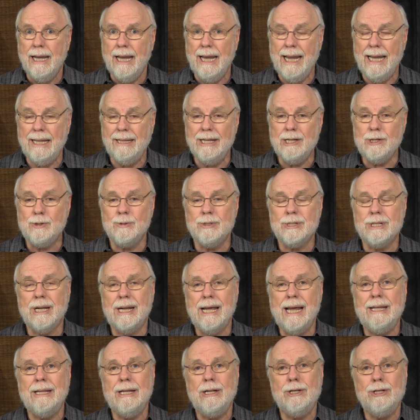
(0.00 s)
And this was the
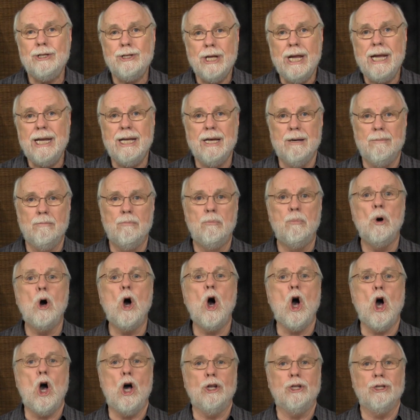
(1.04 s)
land that Jacob
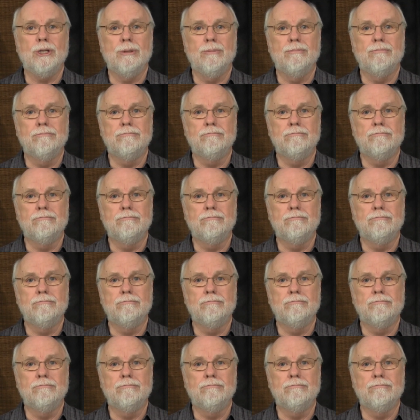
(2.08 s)
bought.